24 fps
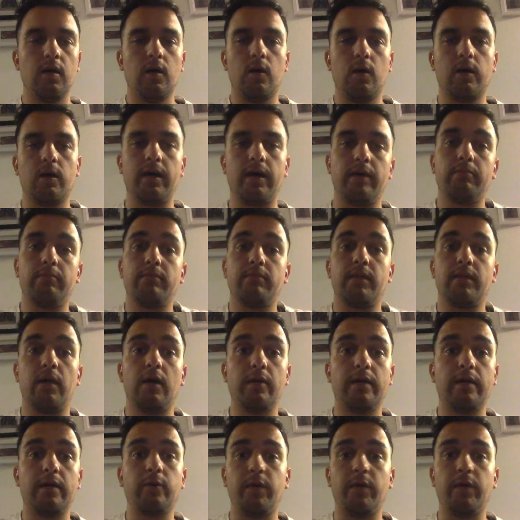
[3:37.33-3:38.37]
Okay, now
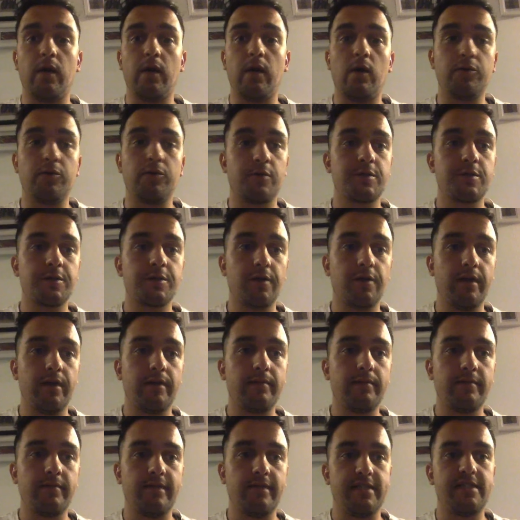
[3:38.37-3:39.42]
that we know how to store
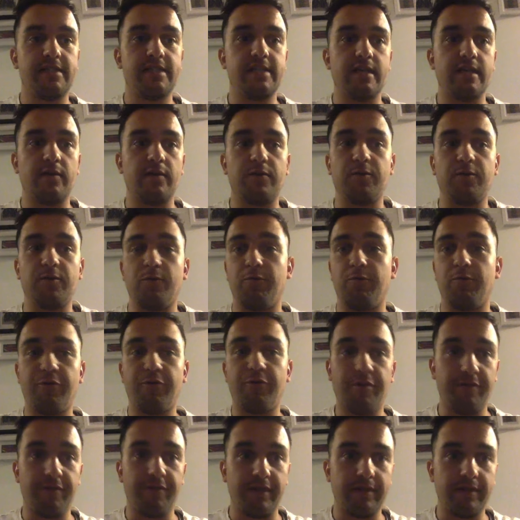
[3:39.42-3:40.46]
it, let's see how to
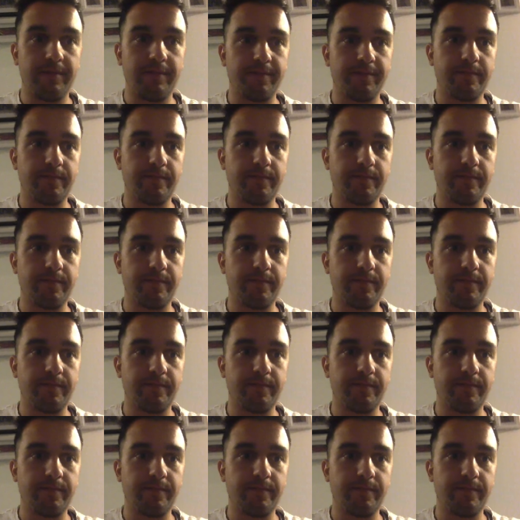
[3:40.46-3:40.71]
retrieve it.